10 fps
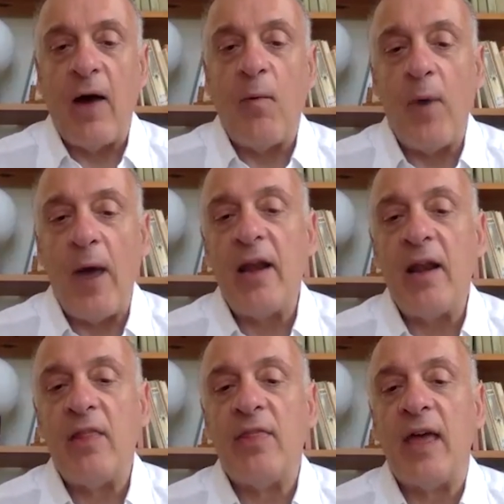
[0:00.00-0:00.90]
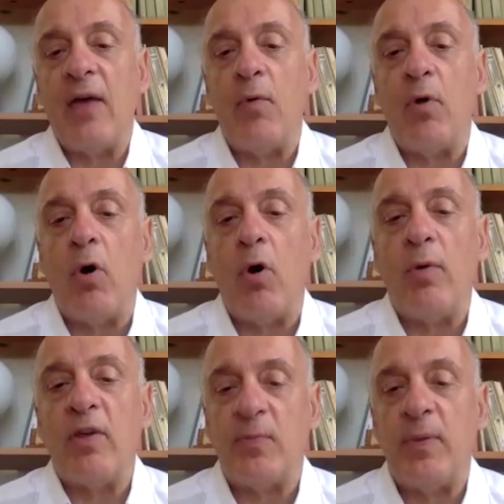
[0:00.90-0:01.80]
when they will
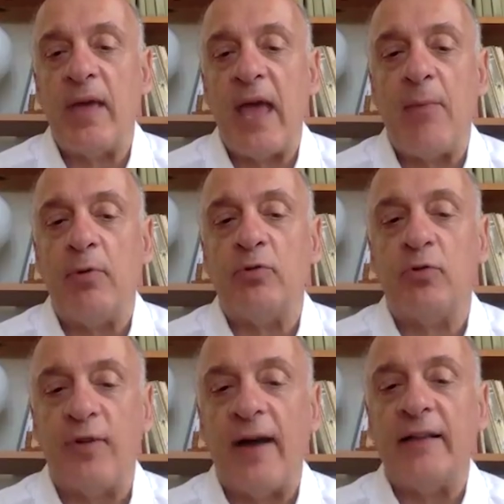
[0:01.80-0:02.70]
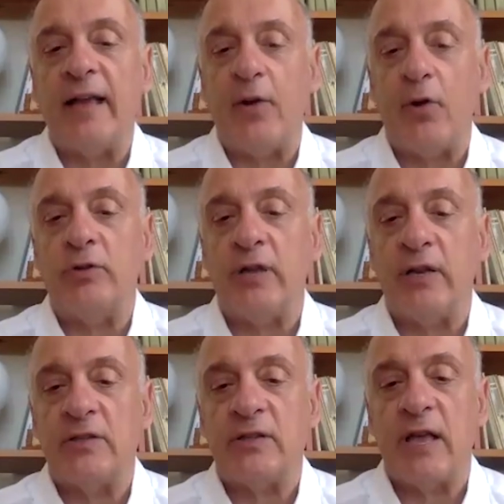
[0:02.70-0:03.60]
always be able to find an
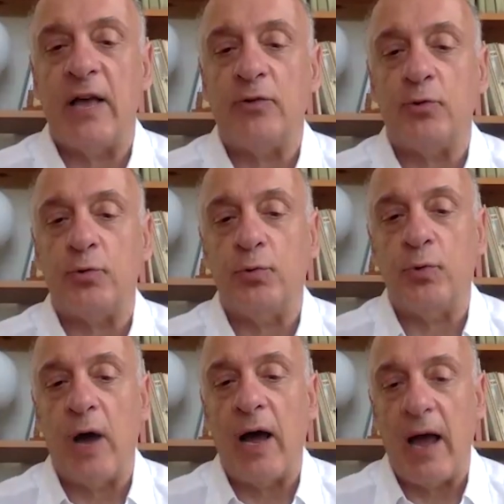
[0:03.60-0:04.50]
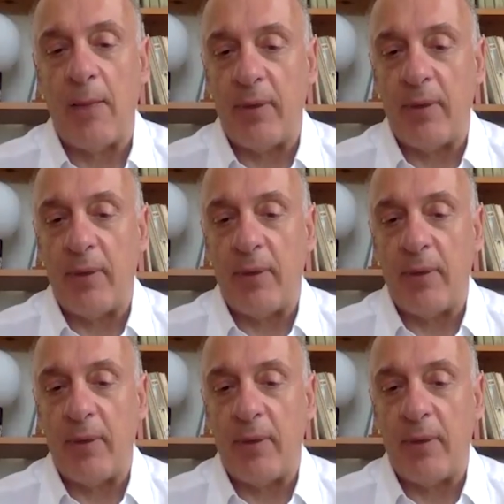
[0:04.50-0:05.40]
audience to appeal
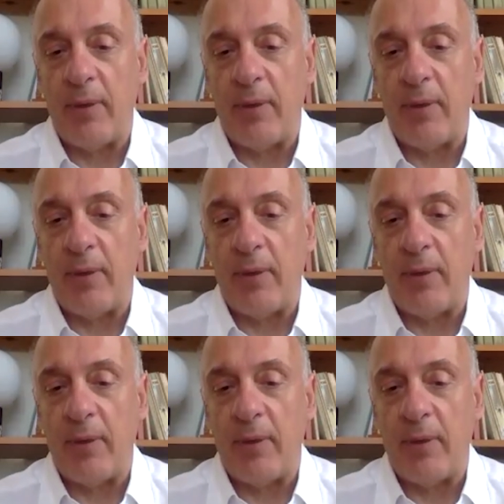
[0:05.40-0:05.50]
to.